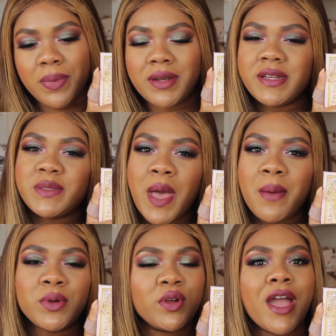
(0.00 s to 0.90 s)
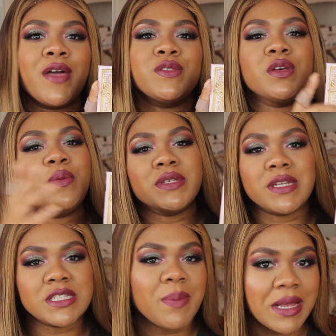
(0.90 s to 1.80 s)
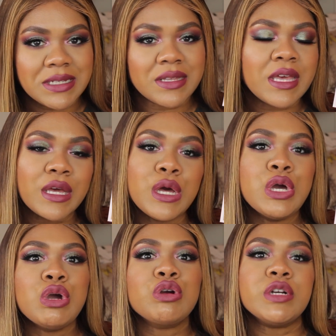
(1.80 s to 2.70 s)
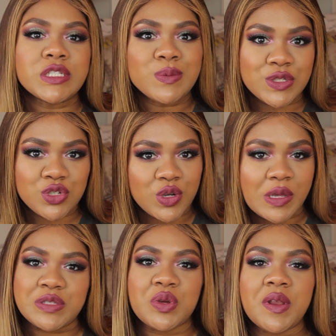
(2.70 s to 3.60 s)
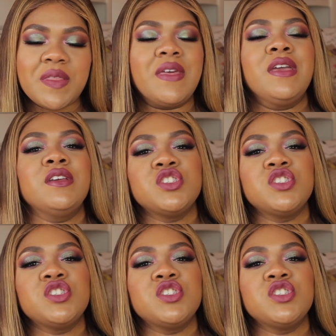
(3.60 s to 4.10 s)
but it is Pat Mcgrath, so I wasn't expecting like Christmas trees or anything.